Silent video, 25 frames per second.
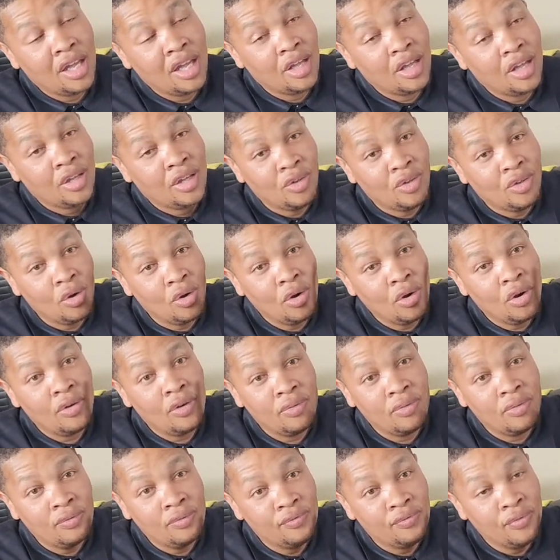
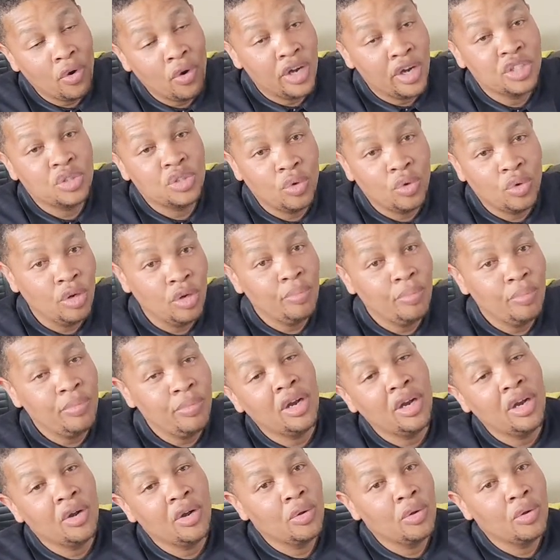your voice will be
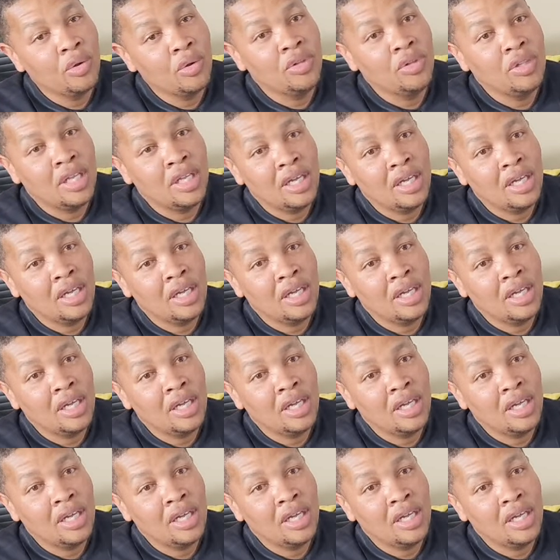heard